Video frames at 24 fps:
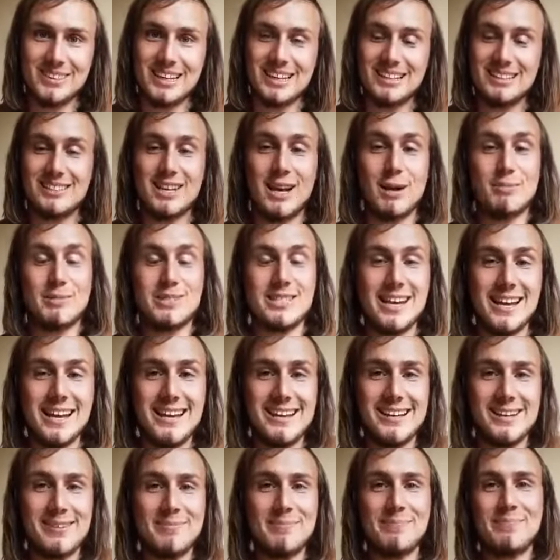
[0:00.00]
So I'm
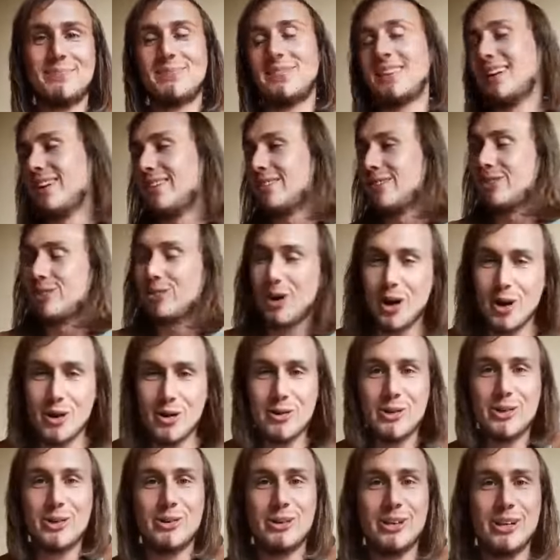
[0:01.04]
saying, throw
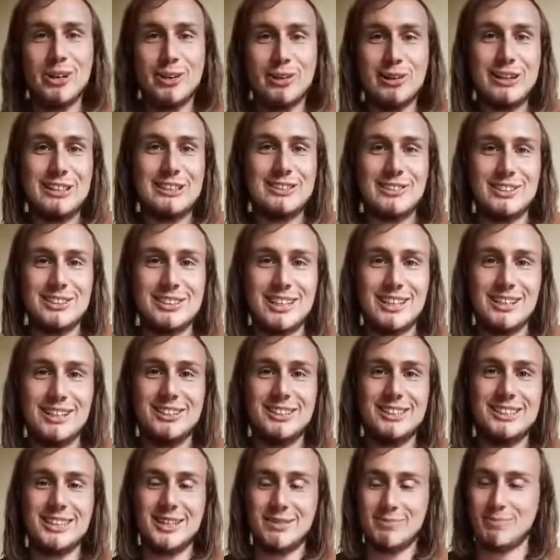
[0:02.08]
your New Year's
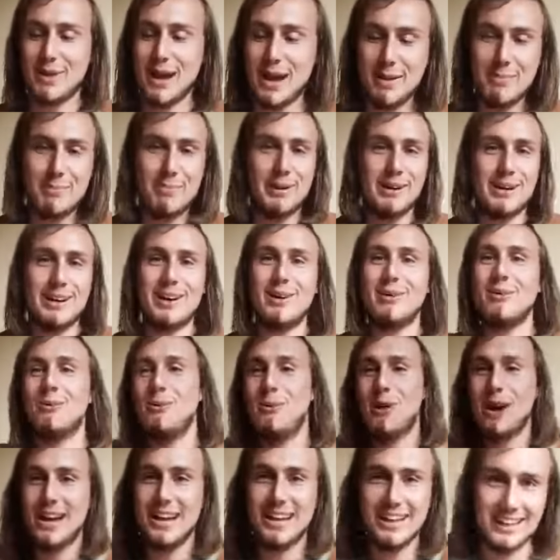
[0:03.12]
resolution paper
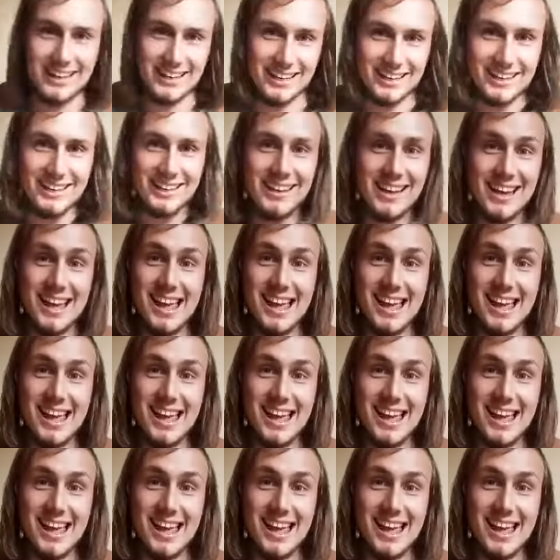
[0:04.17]
away